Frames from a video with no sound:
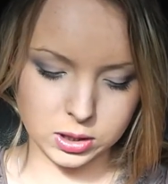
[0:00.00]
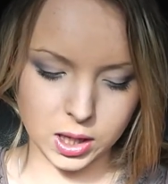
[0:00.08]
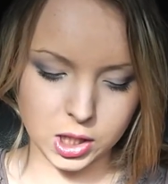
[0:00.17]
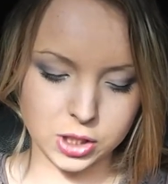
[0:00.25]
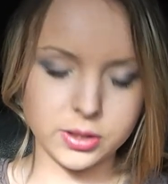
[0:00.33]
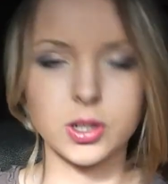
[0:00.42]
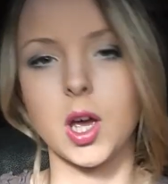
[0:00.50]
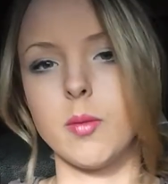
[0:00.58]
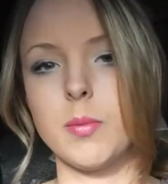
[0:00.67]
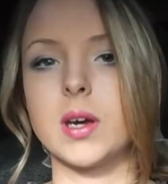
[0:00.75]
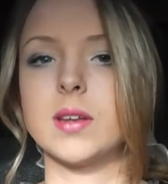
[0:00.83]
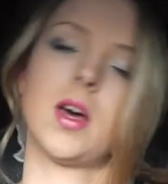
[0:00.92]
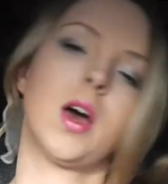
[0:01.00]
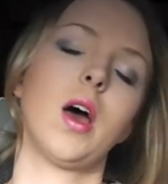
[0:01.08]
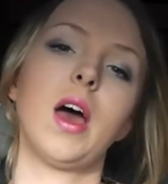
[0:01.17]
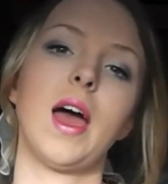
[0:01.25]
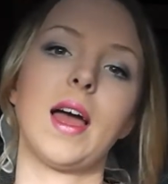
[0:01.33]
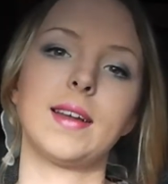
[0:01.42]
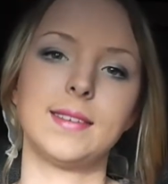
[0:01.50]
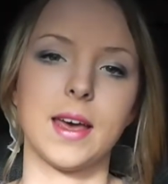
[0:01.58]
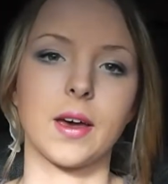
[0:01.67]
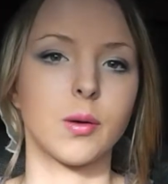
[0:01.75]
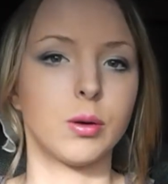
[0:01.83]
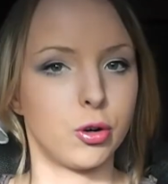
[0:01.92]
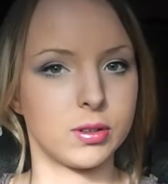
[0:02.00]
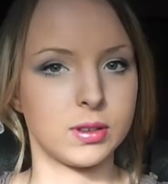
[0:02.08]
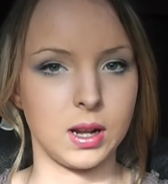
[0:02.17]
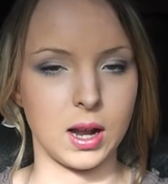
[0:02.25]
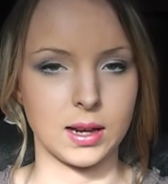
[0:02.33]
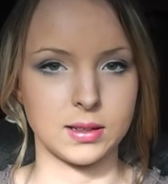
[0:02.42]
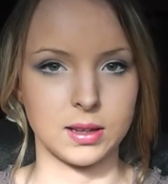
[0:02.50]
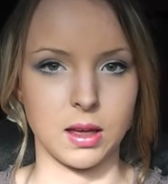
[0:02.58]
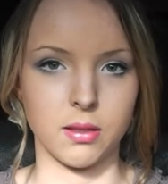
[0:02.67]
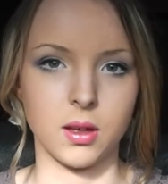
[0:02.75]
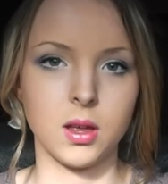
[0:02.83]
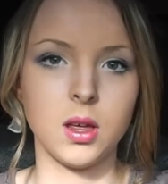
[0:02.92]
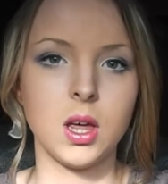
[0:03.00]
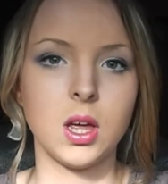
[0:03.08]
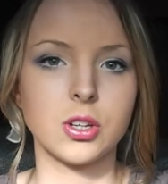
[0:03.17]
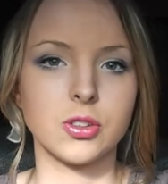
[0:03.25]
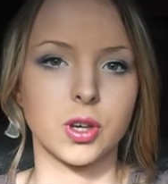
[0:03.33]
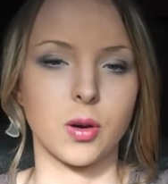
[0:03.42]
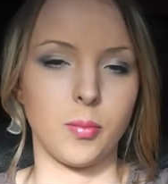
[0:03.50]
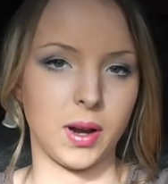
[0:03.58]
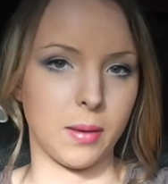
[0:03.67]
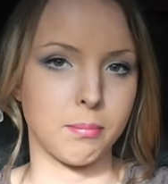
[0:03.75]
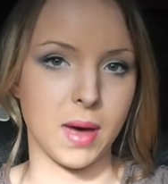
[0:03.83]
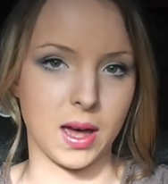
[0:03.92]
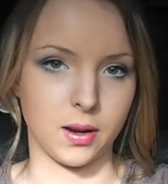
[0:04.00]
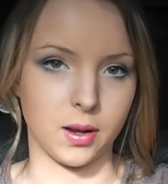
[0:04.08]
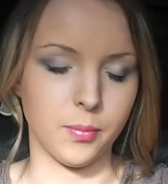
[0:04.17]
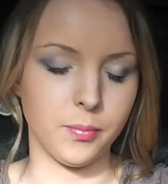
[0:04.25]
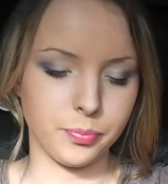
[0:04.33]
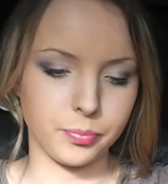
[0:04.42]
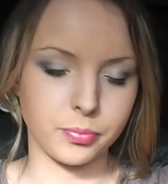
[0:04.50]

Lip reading: She's in a coma because her and Decca were crossing the lake together to go and play manhunt.